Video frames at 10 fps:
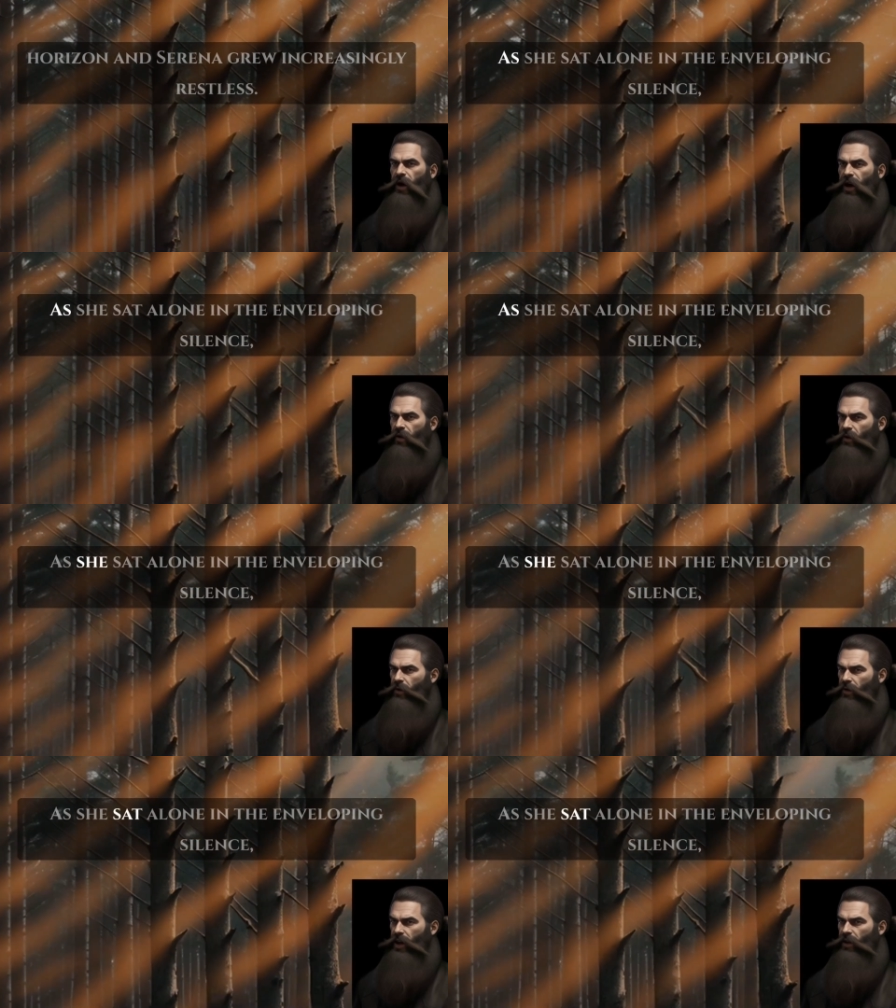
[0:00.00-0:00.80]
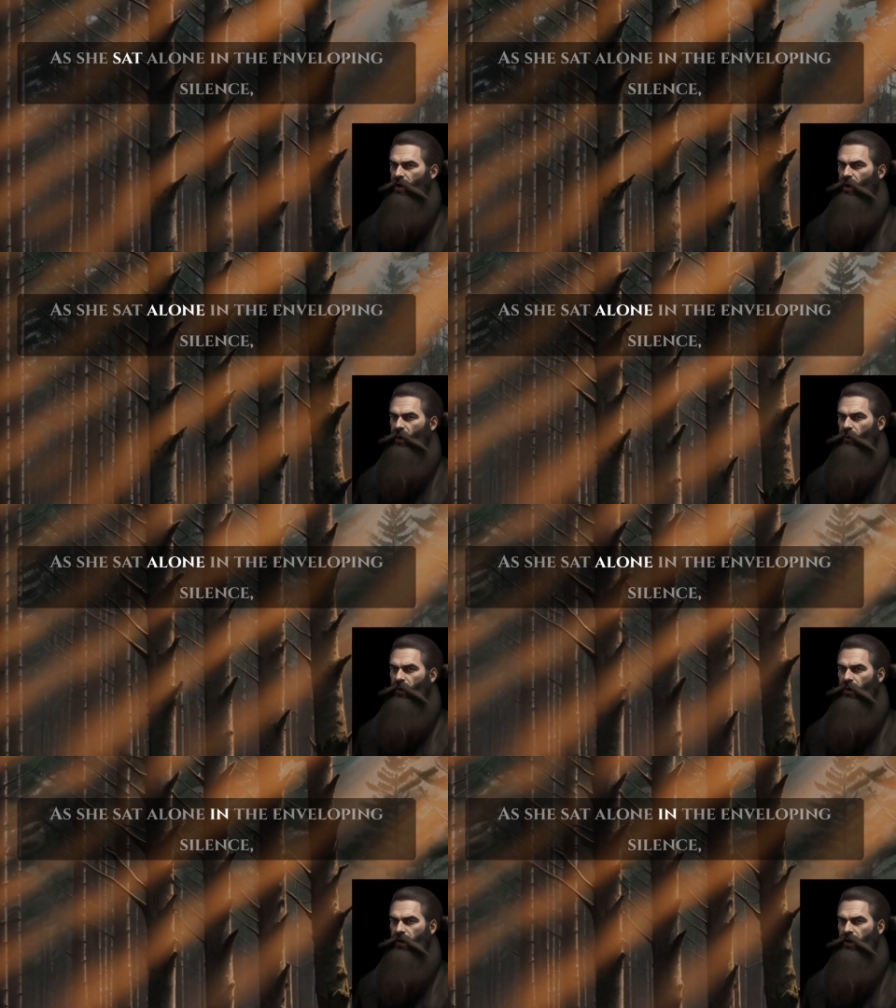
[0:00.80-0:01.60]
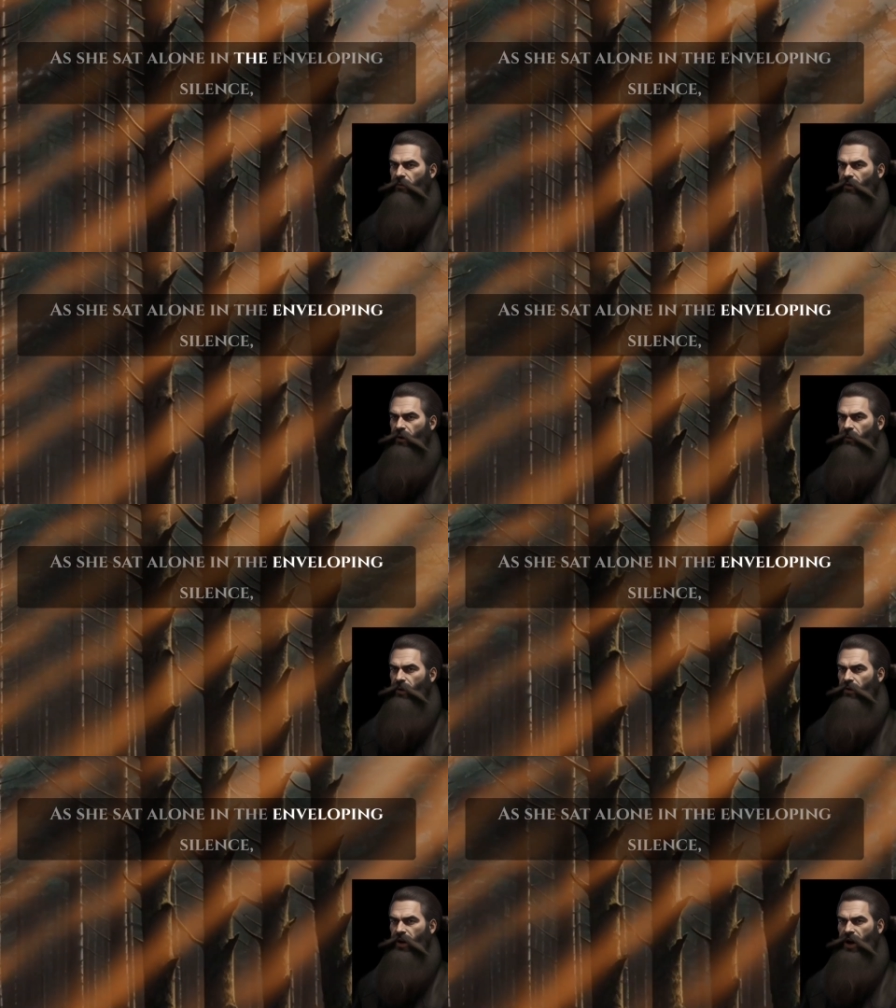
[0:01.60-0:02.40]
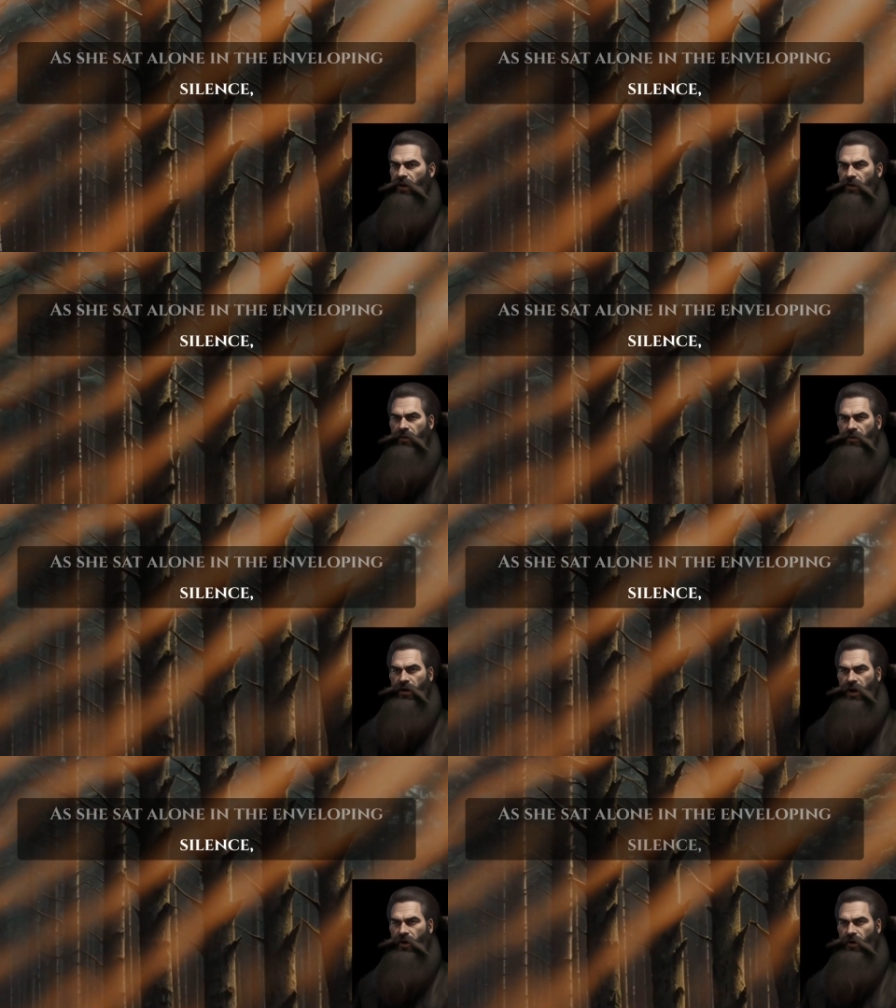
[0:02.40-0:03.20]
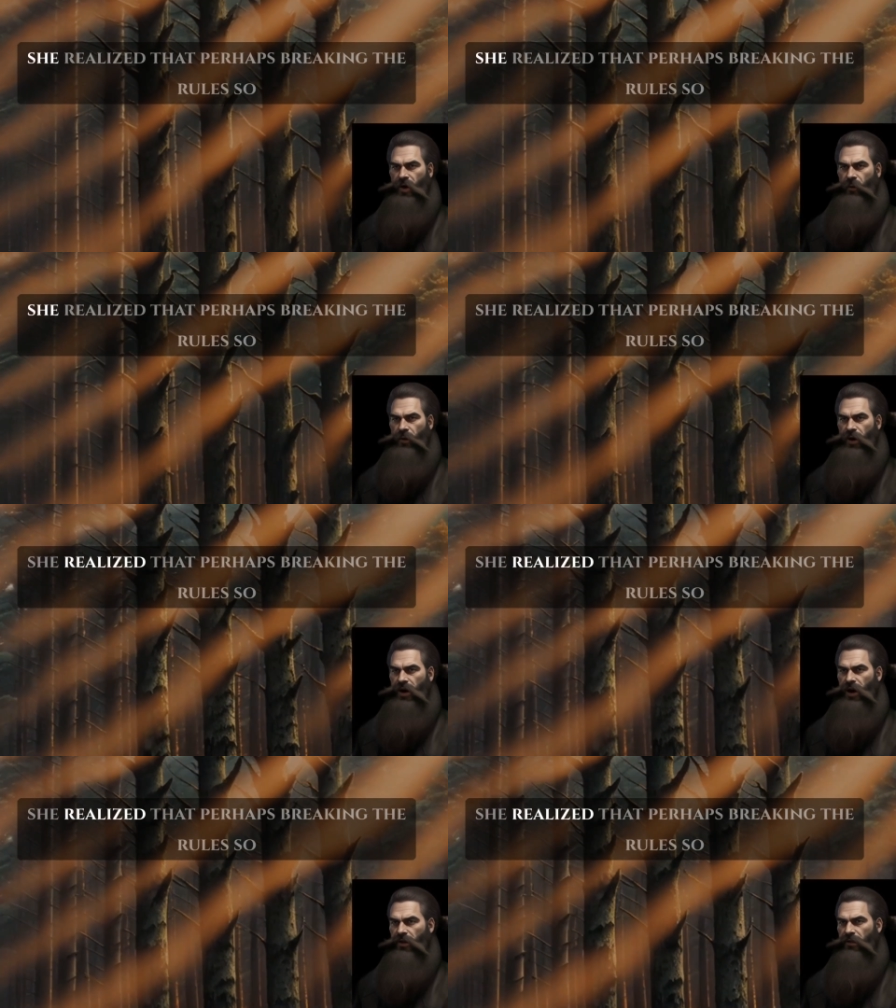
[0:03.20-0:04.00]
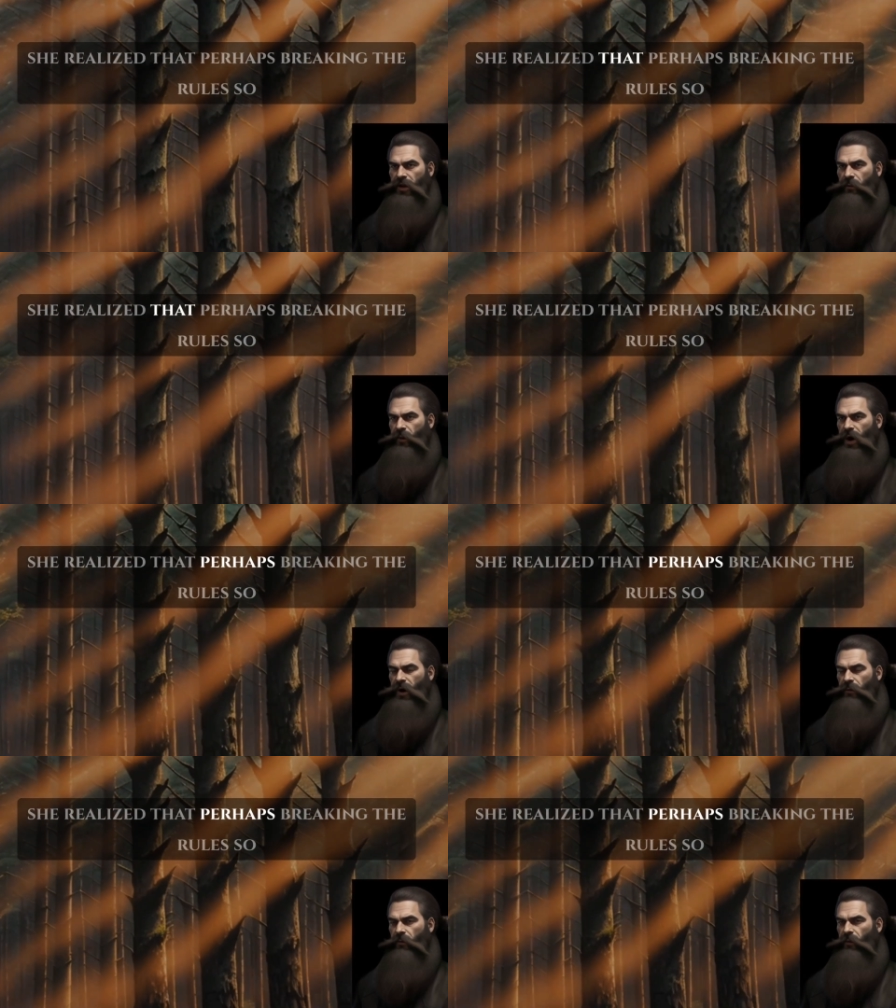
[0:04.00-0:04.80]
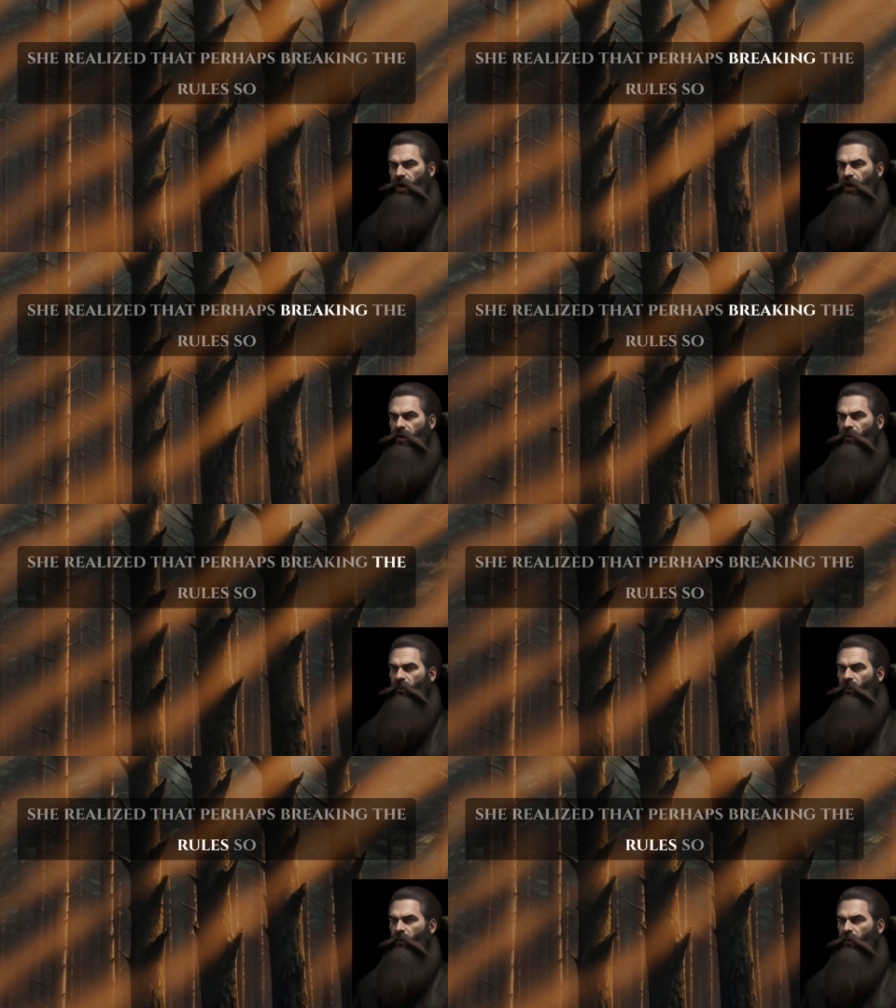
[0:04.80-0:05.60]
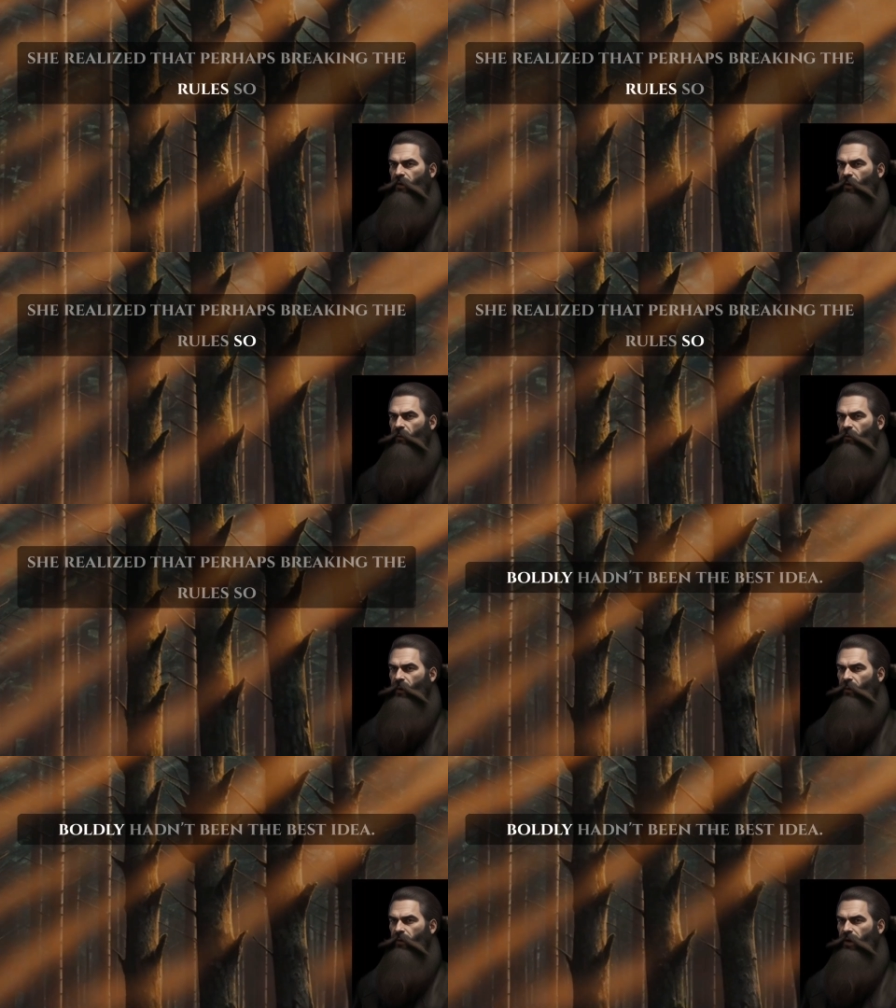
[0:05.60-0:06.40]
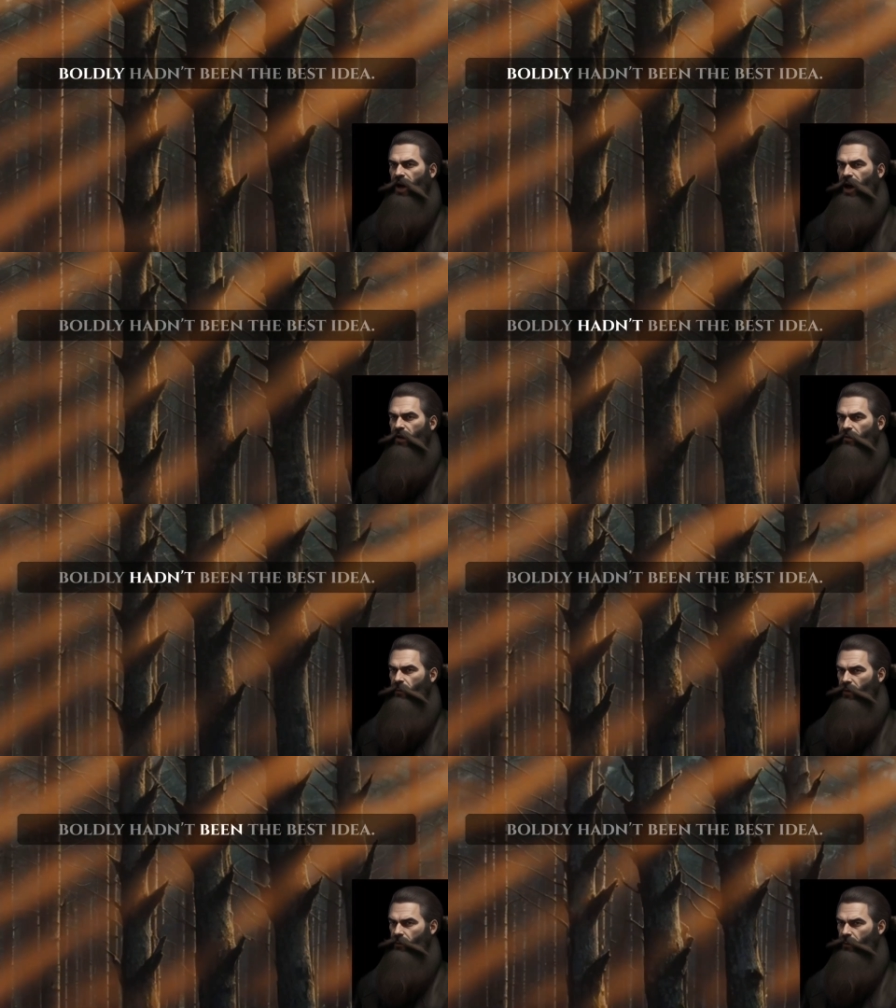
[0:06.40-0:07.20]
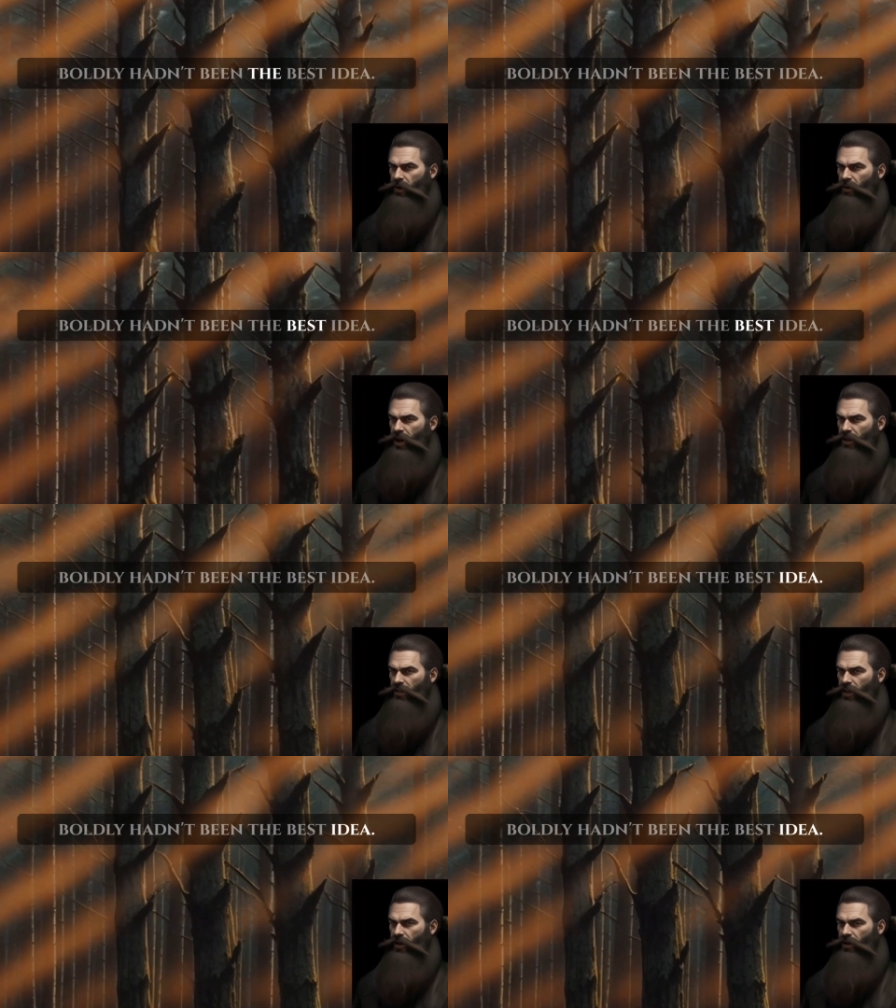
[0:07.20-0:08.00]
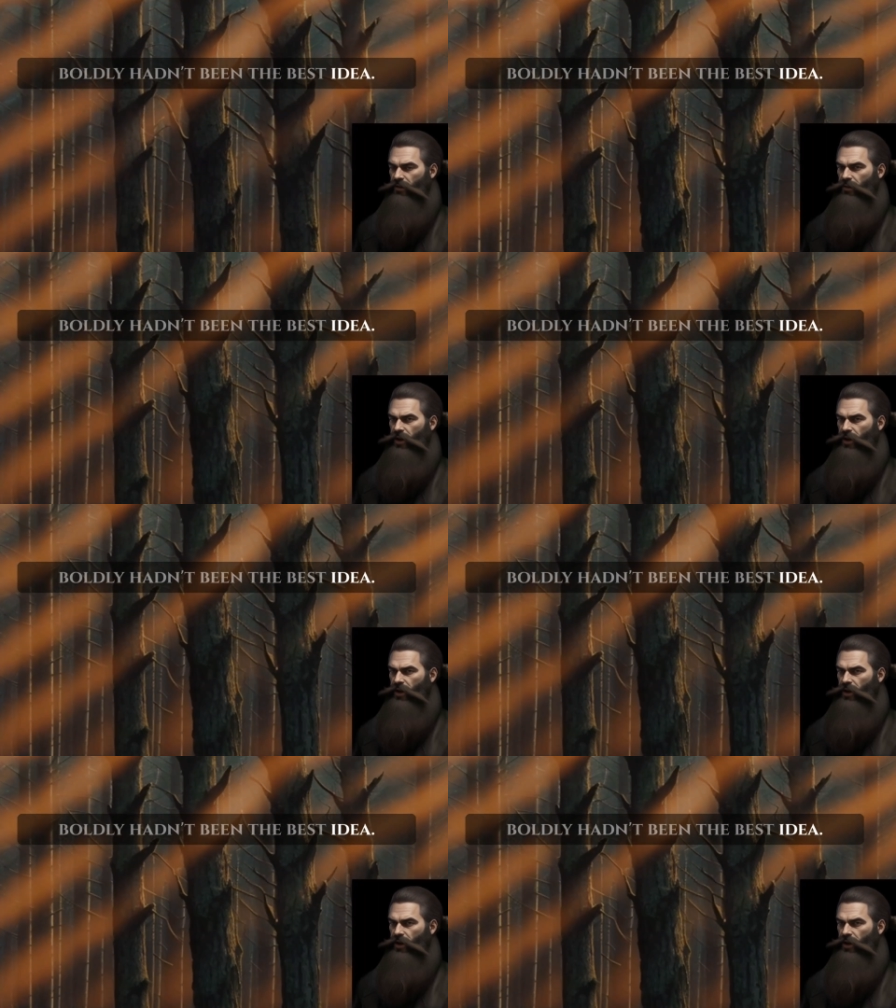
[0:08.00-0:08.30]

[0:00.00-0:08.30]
As she sat alone in the enveloping silence, she realized that perhaps breaking the rules so boldly hadn't been the best idea.